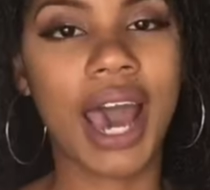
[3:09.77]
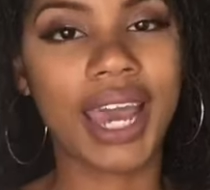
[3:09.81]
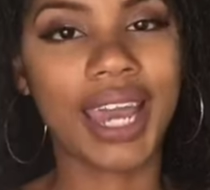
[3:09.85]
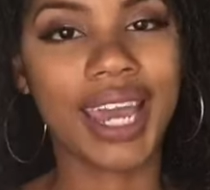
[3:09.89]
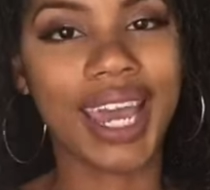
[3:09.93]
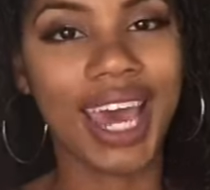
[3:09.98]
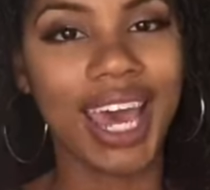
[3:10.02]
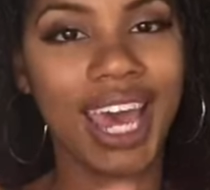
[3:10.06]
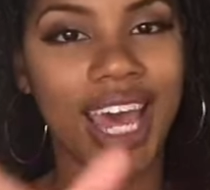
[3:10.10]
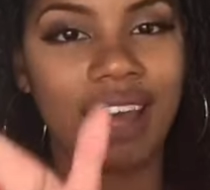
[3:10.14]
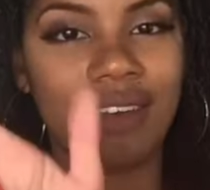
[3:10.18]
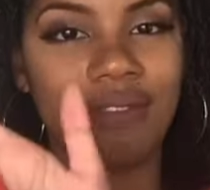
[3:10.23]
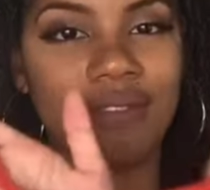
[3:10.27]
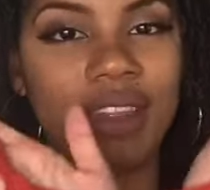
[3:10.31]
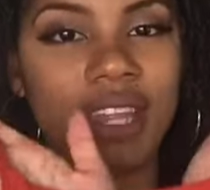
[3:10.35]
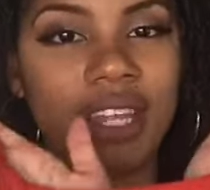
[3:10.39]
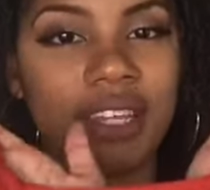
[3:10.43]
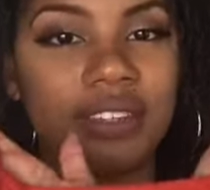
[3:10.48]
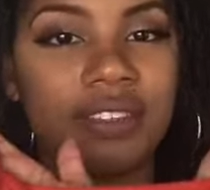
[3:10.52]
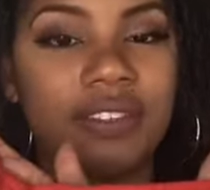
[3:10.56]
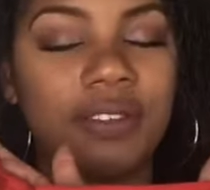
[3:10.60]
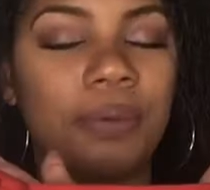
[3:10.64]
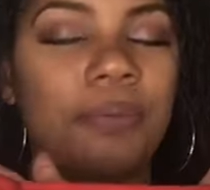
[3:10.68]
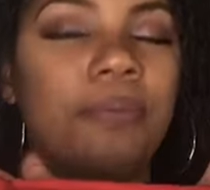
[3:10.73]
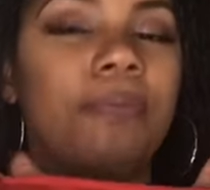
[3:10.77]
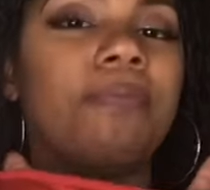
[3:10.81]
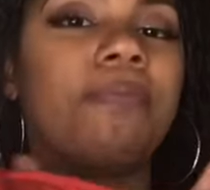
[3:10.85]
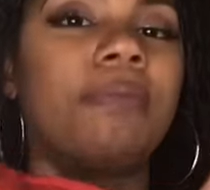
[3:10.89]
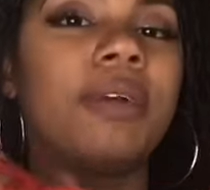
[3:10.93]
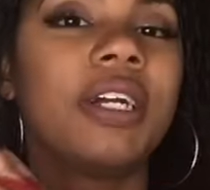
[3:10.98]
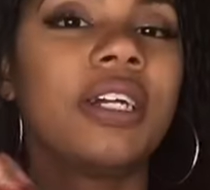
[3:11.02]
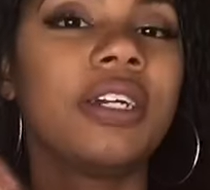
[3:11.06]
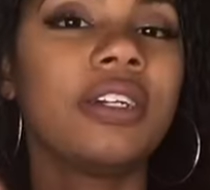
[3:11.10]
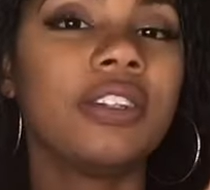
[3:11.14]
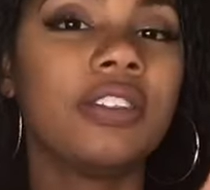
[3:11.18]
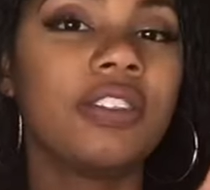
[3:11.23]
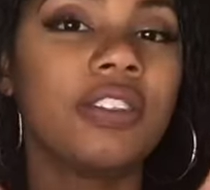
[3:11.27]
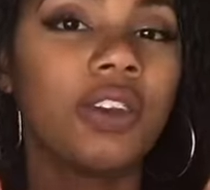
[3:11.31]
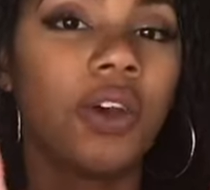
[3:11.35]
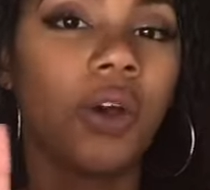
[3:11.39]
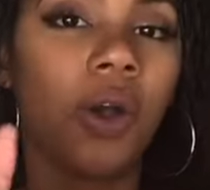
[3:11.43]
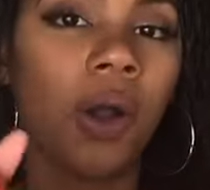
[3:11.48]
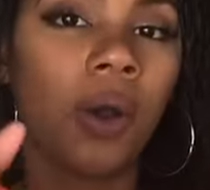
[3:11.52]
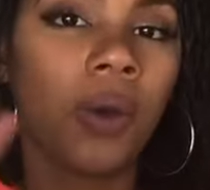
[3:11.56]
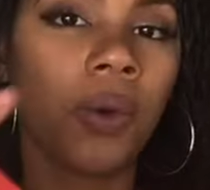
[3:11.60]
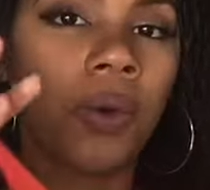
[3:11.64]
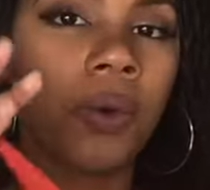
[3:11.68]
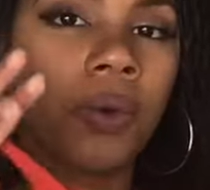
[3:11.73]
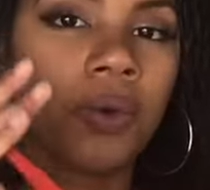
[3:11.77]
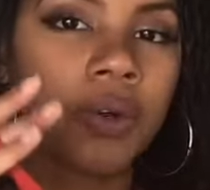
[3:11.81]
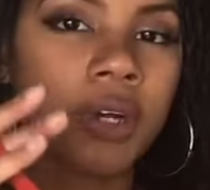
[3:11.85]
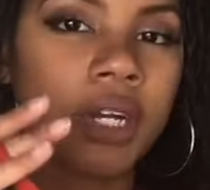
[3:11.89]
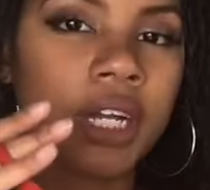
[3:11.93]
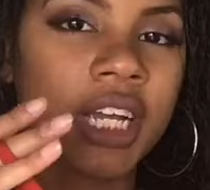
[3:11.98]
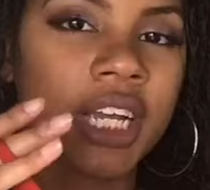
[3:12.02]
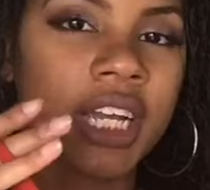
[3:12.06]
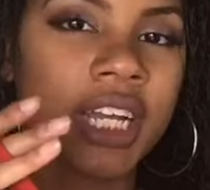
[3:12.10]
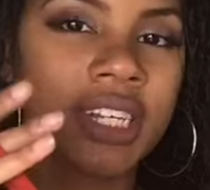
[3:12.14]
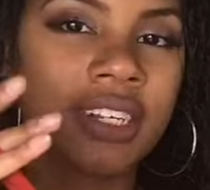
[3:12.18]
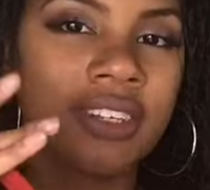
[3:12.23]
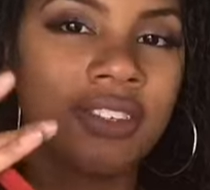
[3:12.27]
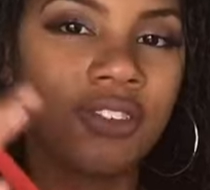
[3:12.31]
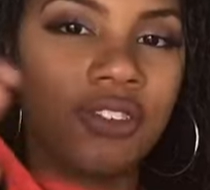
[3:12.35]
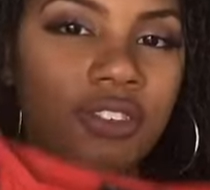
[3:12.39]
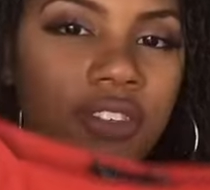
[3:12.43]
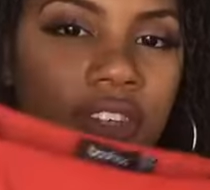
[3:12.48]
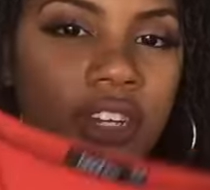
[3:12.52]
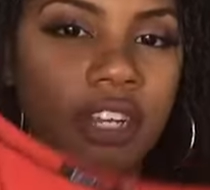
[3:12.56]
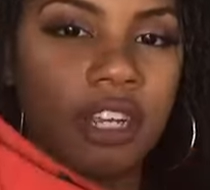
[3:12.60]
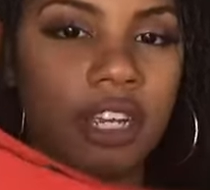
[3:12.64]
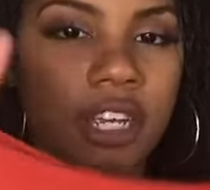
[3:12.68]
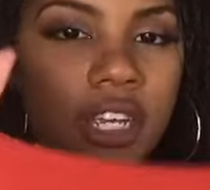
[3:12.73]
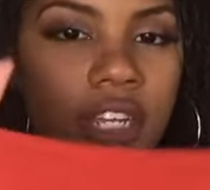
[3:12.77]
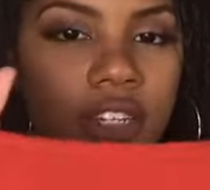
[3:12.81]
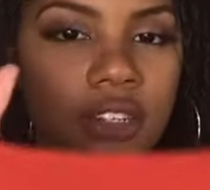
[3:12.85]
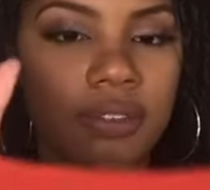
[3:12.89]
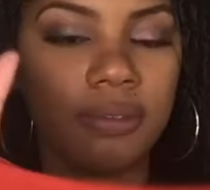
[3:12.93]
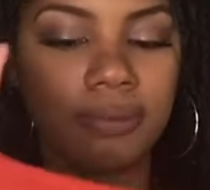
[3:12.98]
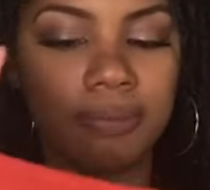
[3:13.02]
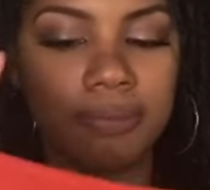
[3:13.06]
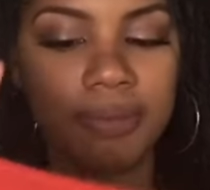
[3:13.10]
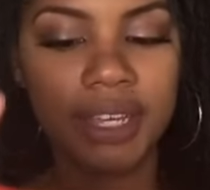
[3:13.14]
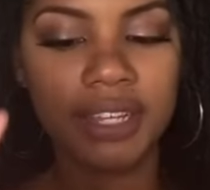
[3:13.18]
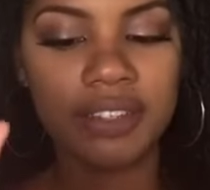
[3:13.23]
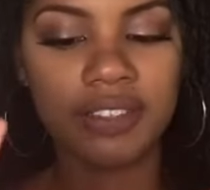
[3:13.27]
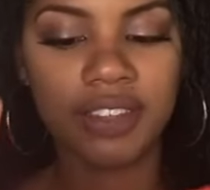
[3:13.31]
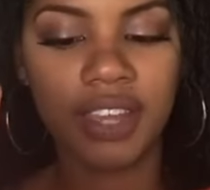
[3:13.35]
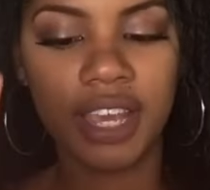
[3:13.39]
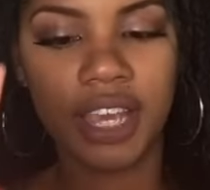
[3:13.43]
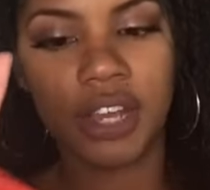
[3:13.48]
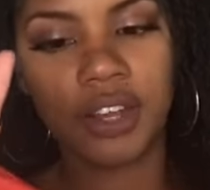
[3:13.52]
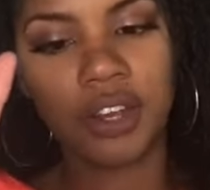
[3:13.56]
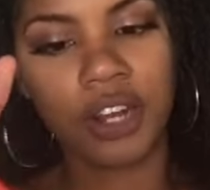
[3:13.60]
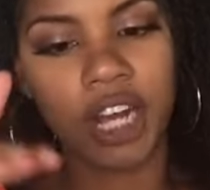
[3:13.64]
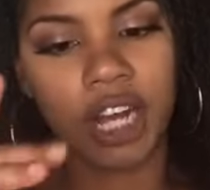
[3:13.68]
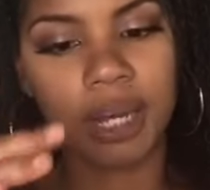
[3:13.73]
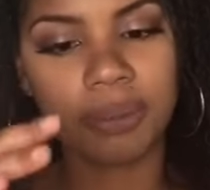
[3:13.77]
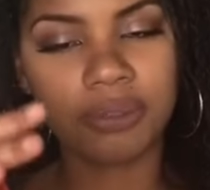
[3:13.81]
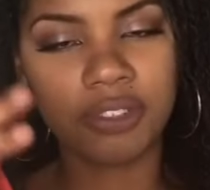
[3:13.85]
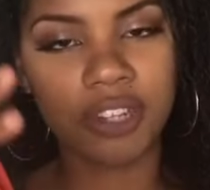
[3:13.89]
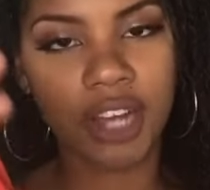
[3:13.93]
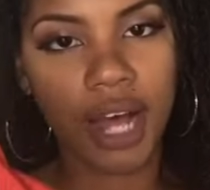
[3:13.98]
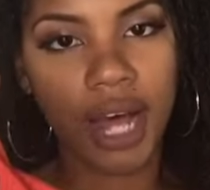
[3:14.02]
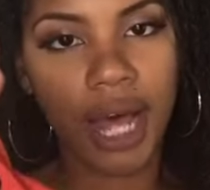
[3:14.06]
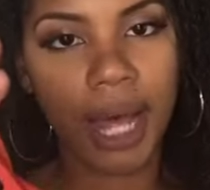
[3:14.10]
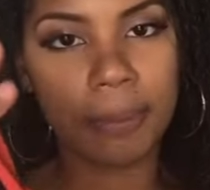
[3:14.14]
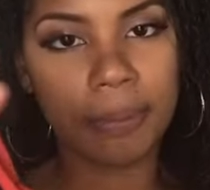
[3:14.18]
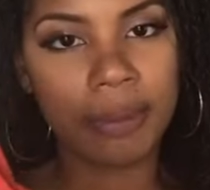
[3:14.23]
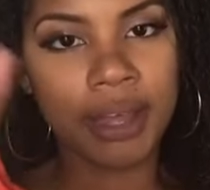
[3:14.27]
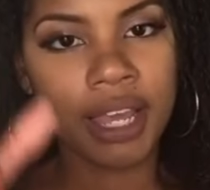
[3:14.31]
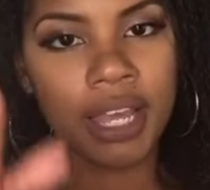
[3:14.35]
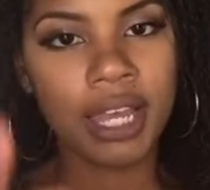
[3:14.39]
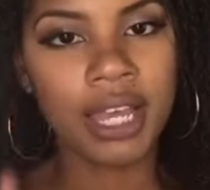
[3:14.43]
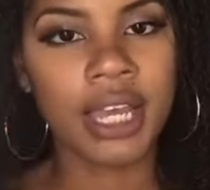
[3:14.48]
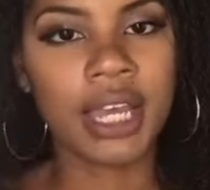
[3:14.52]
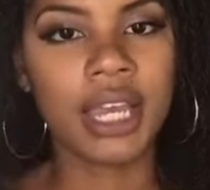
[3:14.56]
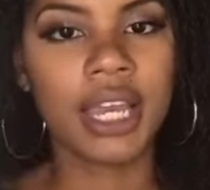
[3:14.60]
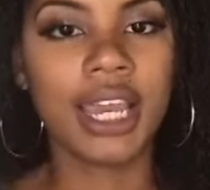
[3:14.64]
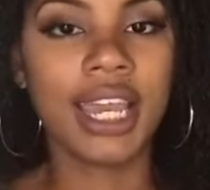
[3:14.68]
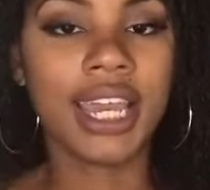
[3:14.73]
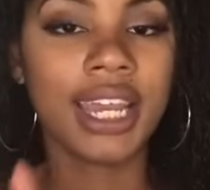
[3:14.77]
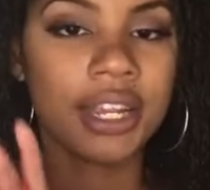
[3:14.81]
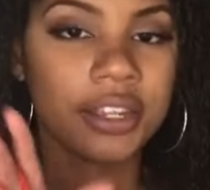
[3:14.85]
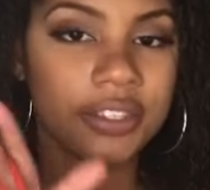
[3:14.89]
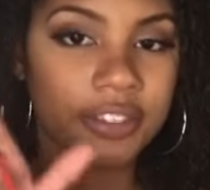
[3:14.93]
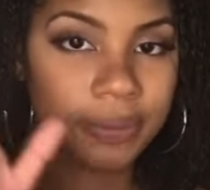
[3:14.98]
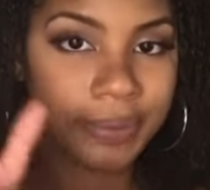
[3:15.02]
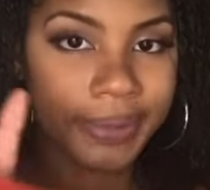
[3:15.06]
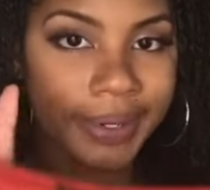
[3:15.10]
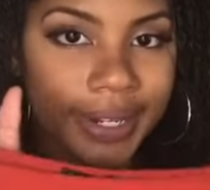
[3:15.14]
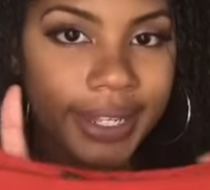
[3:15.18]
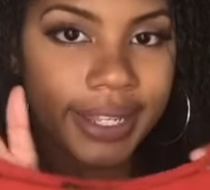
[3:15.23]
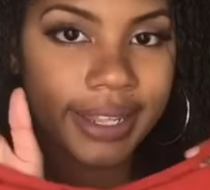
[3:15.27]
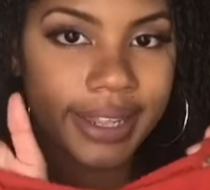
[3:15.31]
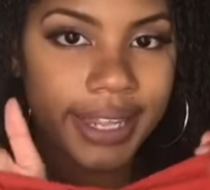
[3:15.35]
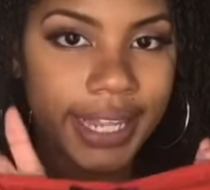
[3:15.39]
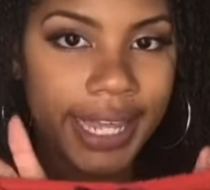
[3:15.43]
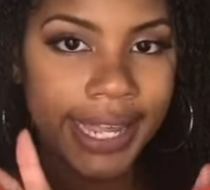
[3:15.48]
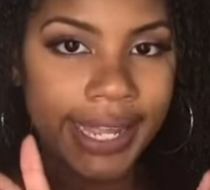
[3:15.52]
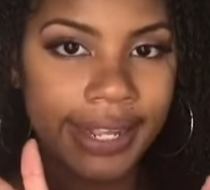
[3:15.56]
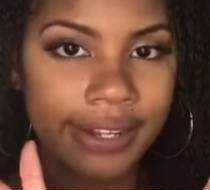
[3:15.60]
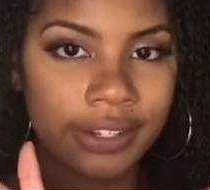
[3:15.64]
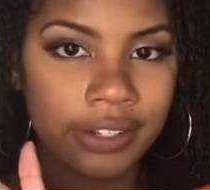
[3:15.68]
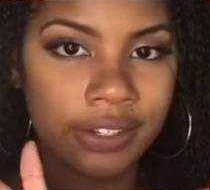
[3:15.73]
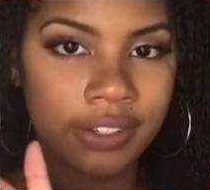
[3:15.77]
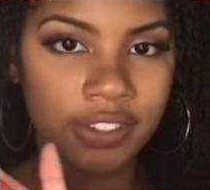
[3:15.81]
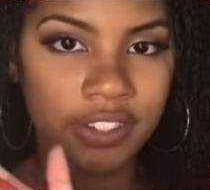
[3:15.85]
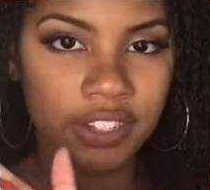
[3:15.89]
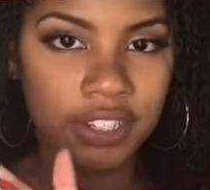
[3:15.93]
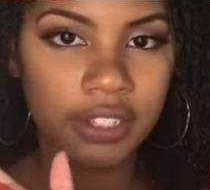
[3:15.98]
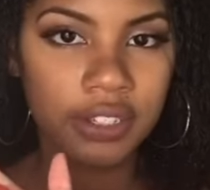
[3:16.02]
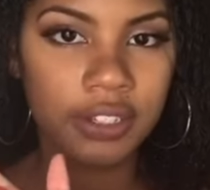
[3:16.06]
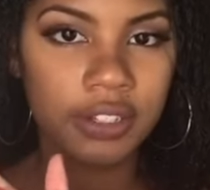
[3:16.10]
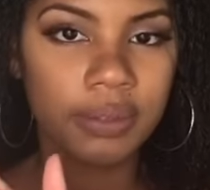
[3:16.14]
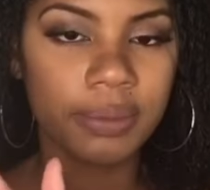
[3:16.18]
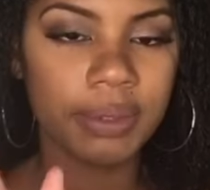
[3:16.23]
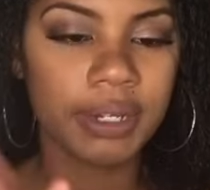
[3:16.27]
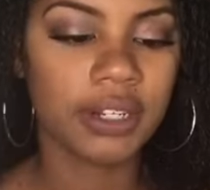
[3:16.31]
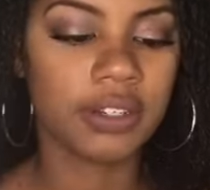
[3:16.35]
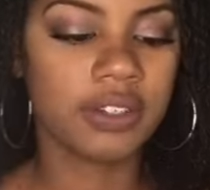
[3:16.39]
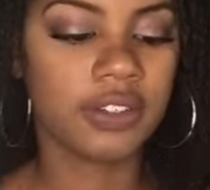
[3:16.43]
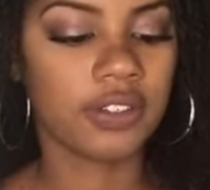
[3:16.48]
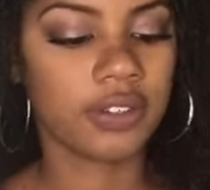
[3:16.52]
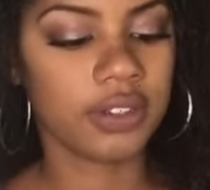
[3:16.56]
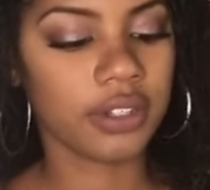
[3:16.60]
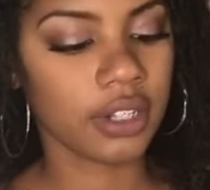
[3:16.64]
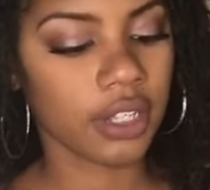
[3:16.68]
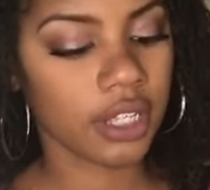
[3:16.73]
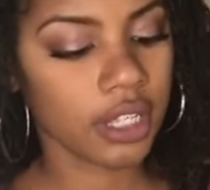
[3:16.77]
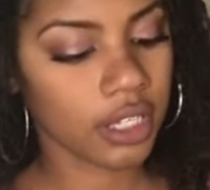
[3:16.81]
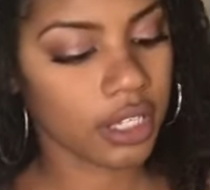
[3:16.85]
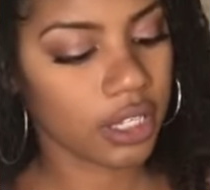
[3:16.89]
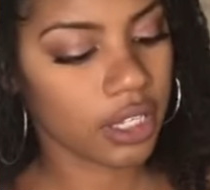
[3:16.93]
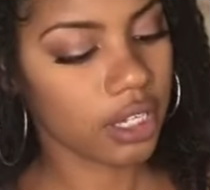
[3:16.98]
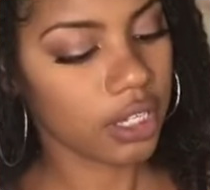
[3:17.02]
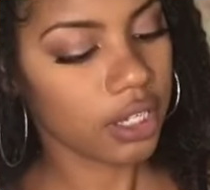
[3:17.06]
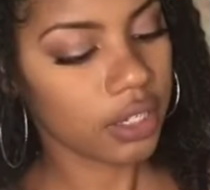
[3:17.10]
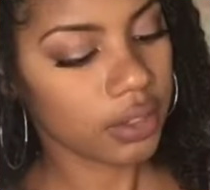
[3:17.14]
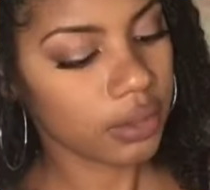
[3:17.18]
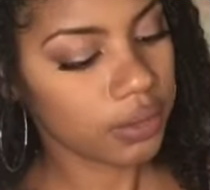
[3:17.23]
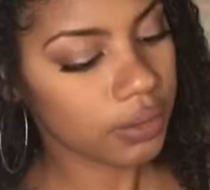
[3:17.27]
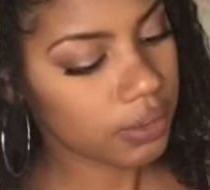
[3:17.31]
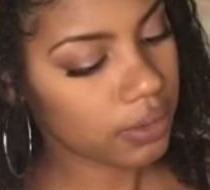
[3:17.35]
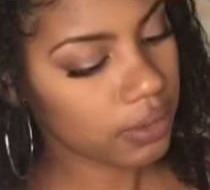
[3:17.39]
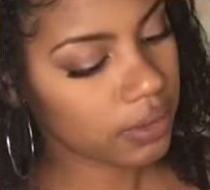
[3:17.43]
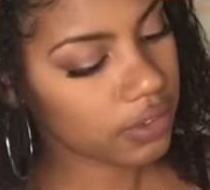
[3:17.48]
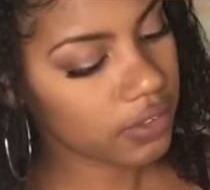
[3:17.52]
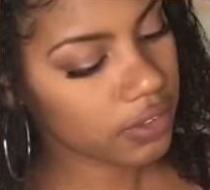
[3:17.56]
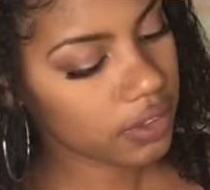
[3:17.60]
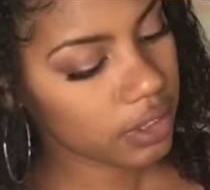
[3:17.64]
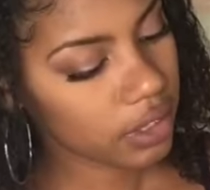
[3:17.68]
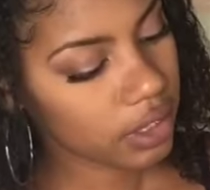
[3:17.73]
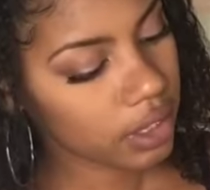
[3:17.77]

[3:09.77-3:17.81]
I have this burnt orange basic crop top it is pretty thin too but it's really cute